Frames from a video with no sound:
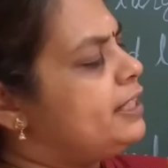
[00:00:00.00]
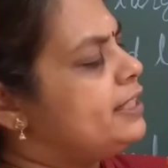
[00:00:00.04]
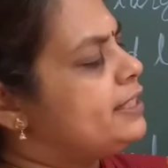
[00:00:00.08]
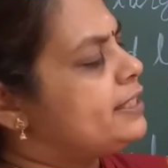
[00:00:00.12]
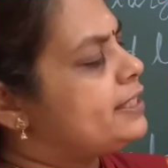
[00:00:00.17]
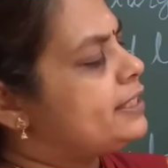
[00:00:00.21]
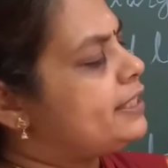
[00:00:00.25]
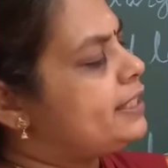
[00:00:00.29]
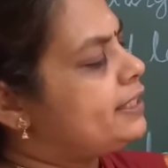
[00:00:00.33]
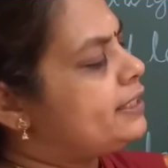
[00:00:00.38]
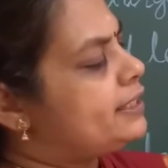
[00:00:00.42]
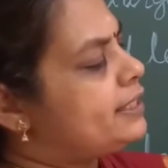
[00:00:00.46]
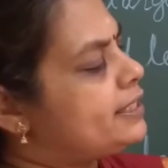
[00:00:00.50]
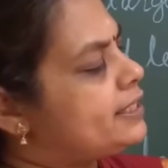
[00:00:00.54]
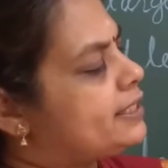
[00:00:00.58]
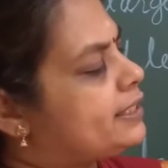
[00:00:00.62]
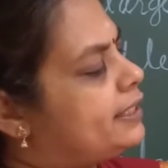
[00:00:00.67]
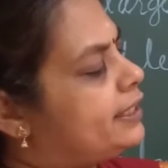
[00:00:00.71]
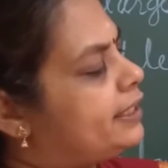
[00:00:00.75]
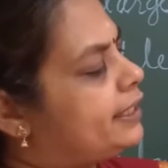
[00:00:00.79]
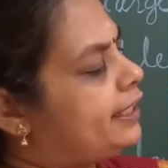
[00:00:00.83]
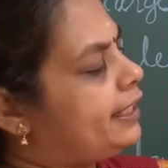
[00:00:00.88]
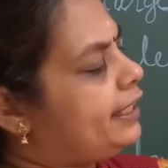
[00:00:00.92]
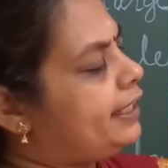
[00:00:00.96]
See
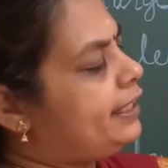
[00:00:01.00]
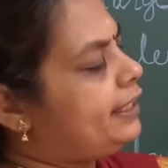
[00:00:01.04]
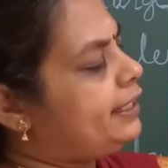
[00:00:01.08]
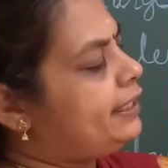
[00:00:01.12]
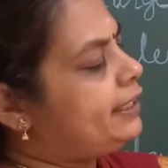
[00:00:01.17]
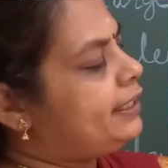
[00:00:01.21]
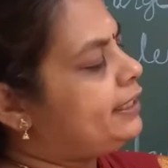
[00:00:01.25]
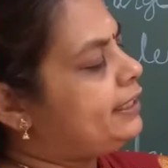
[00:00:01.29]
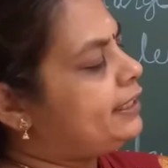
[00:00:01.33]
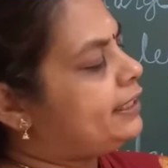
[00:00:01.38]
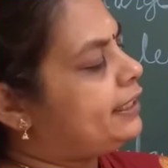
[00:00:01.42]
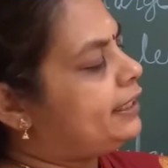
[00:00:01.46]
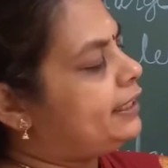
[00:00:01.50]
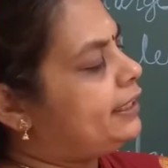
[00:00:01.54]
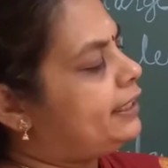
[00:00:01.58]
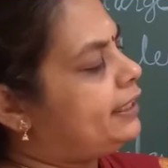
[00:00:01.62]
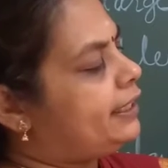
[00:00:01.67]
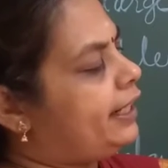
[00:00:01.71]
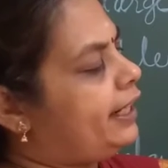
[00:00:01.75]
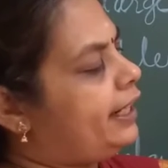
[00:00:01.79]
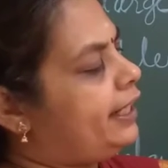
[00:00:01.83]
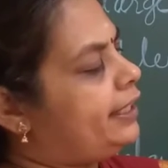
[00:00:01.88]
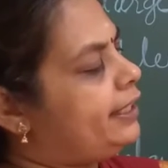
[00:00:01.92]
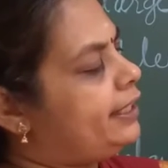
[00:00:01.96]
this green color
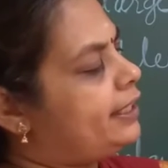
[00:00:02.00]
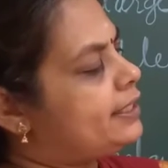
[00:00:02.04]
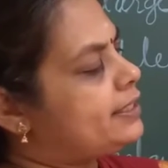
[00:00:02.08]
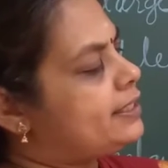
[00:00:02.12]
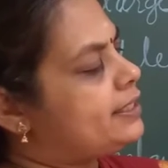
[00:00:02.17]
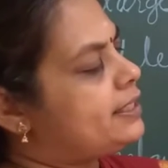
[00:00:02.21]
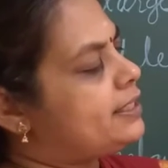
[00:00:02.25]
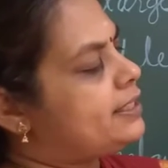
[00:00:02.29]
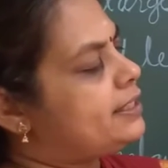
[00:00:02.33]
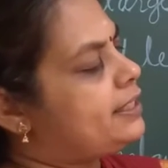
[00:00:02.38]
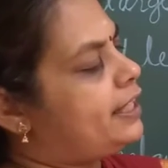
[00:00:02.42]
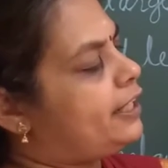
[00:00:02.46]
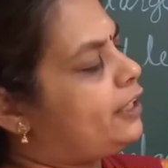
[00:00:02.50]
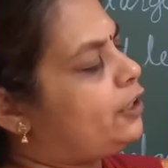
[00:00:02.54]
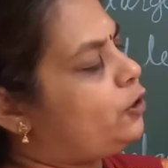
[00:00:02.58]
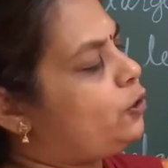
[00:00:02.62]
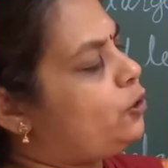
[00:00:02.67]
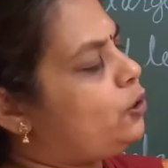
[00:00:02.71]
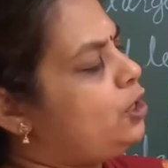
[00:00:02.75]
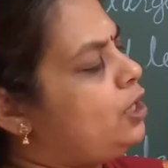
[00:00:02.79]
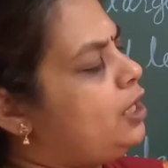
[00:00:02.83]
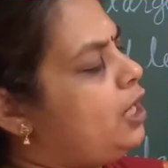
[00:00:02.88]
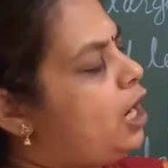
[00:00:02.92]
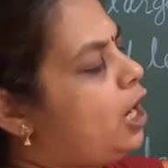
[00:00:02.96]
areas is there,
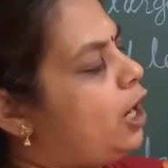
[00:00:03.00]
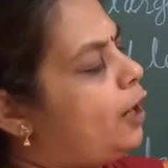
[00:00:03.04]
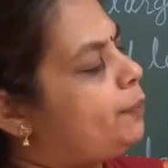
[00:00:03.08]
no?